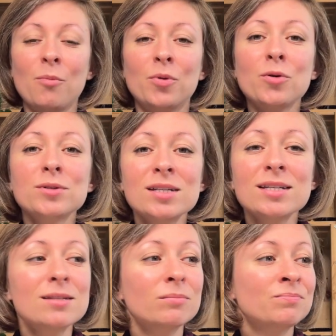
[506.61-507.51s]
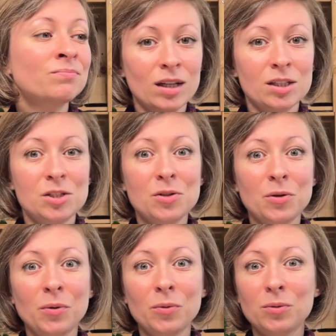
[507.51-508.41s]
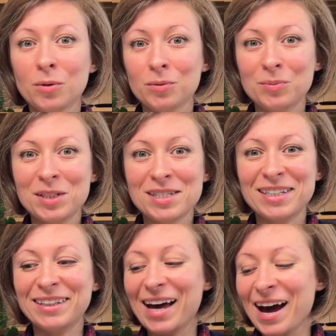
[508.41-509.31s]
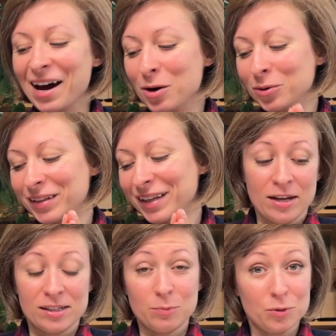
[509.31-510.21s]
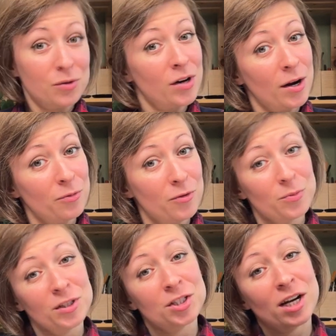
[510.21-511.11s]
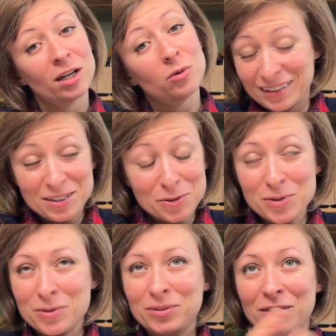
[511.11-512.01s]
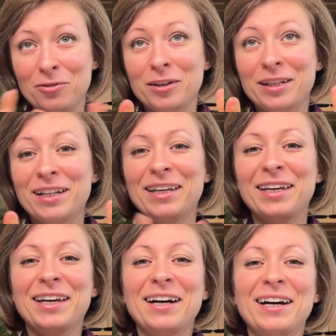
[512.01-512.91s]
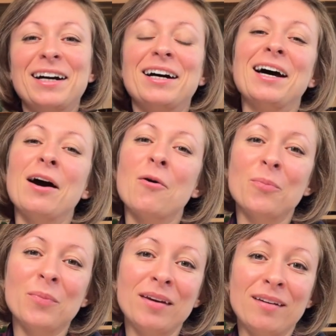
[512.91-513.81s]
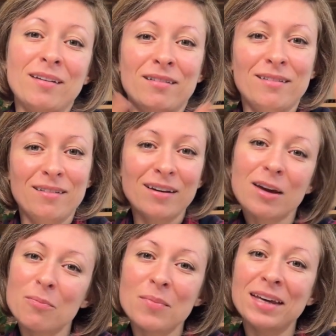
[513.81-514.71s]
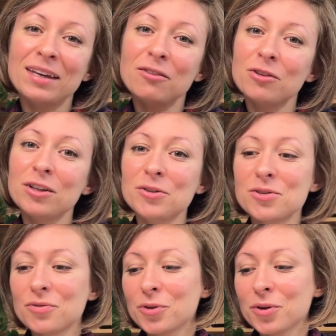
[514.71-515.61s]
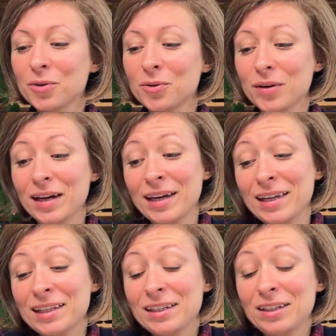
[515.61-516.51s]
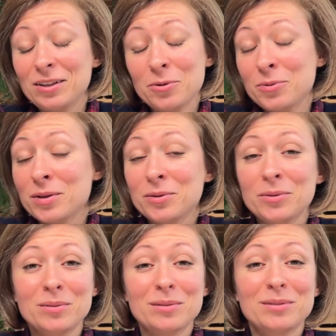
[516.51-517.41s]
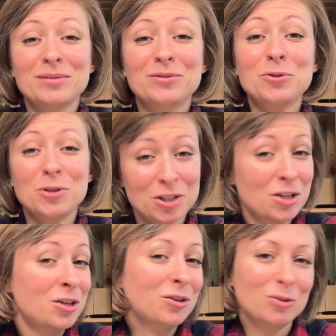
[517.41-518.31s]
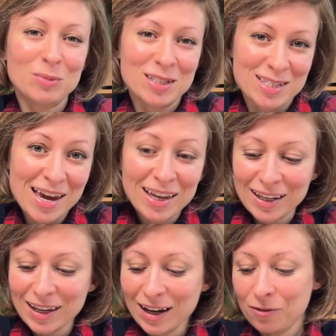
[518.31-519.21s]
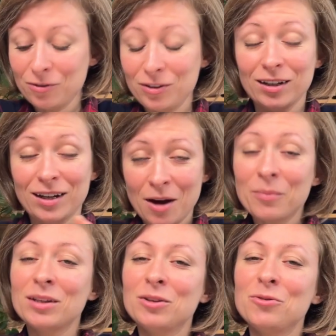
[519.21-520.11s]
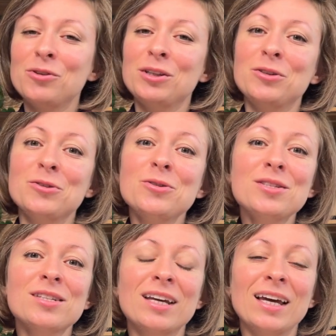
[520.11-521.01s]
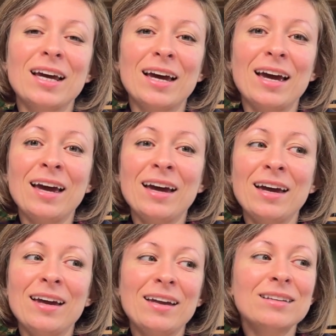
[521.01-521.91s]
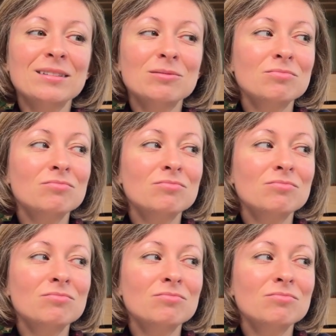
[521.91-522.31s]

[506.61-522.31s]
process. So don't miss it out. Subscribe for my channel. This will definitely help me keep making videos for you, and you will for sure not miss any of the coming new videos. And